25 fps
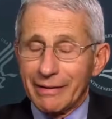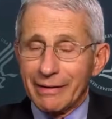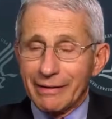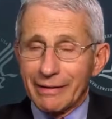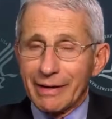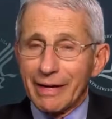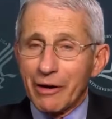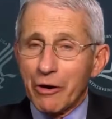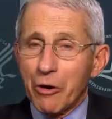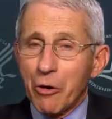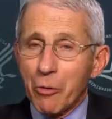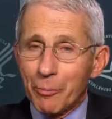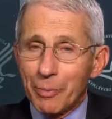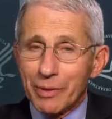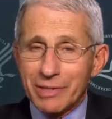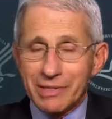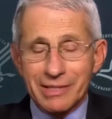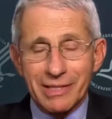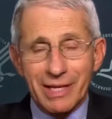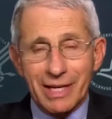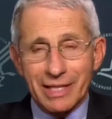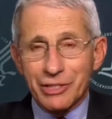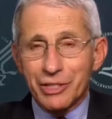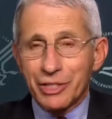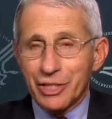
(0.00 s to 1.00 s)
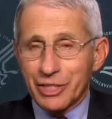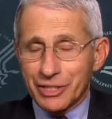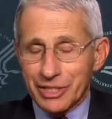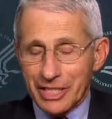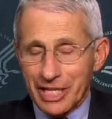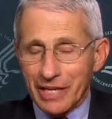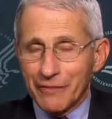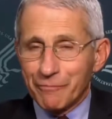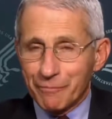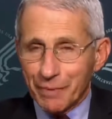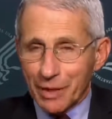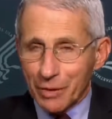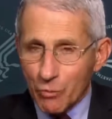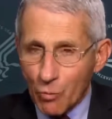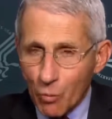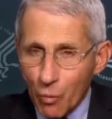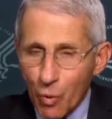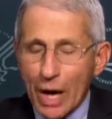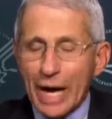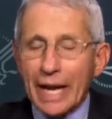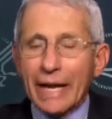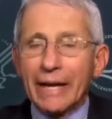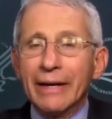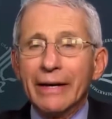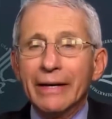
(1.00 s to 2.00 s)
I hope it's not just if, but
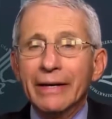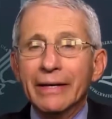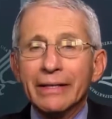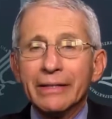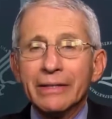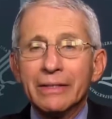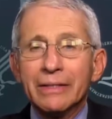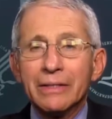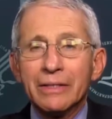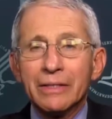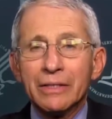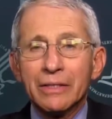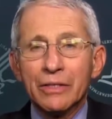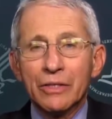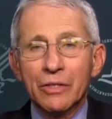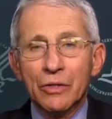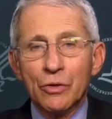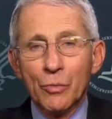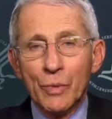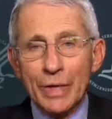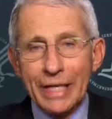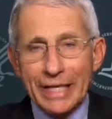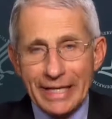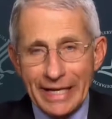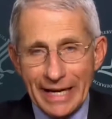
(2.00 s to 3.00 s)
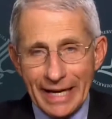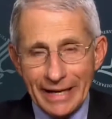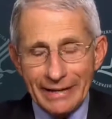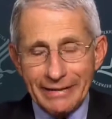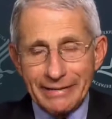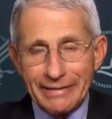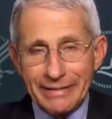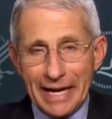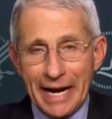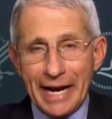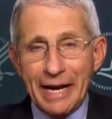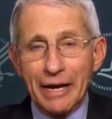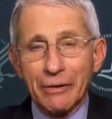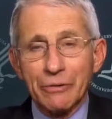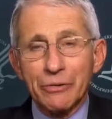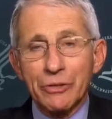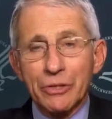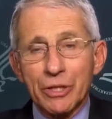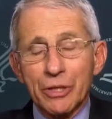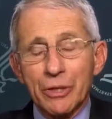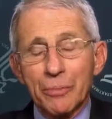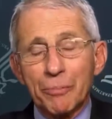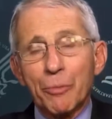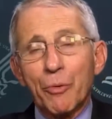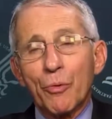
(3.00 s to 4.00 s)
when we get it down
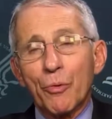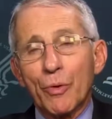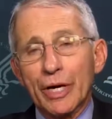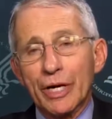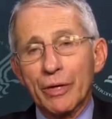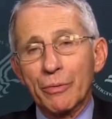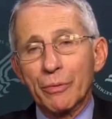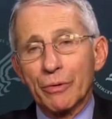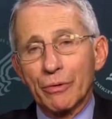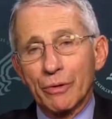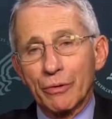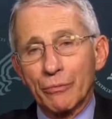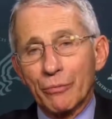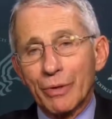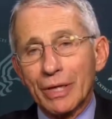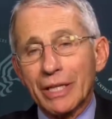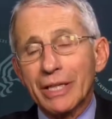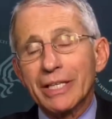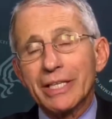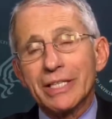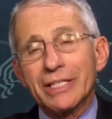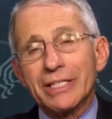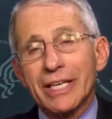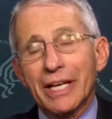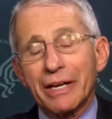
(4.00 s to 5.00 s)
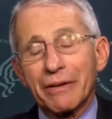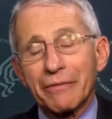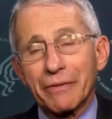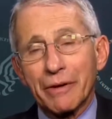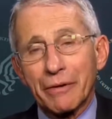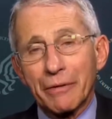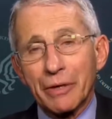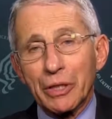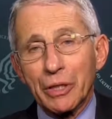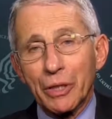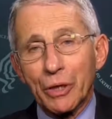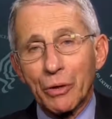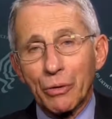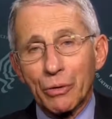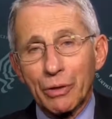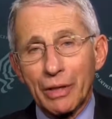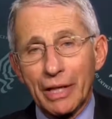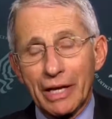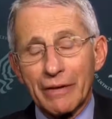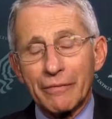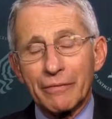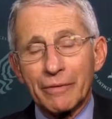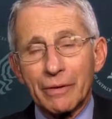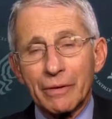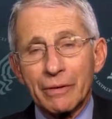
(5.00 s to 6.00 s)
to the point where it really is at a very low
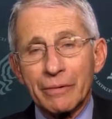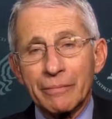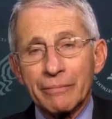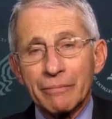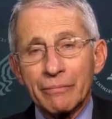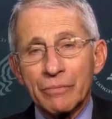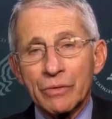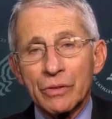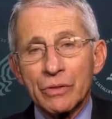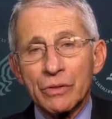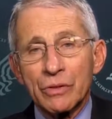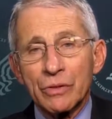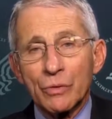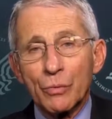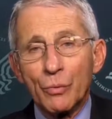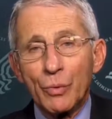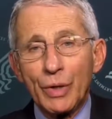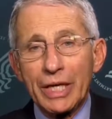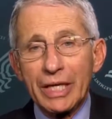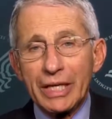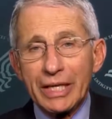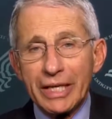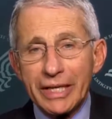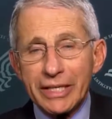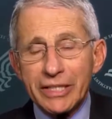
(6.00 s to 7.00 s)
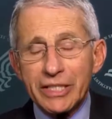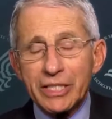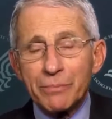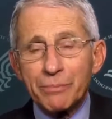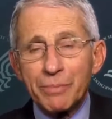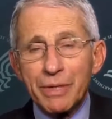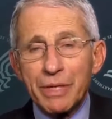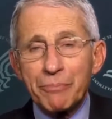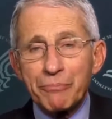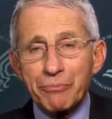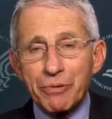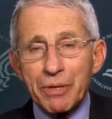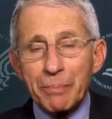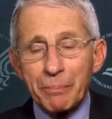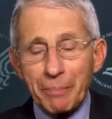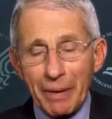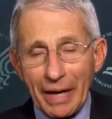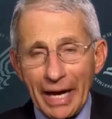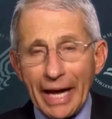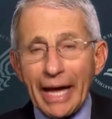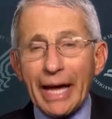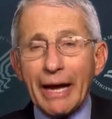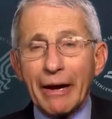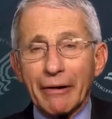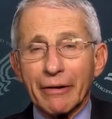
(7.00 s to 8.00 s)
level, we need to be
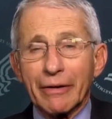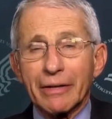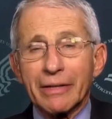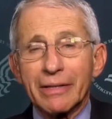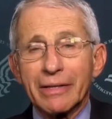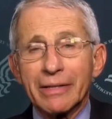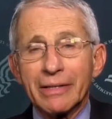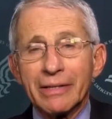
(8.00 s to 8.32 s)
prepared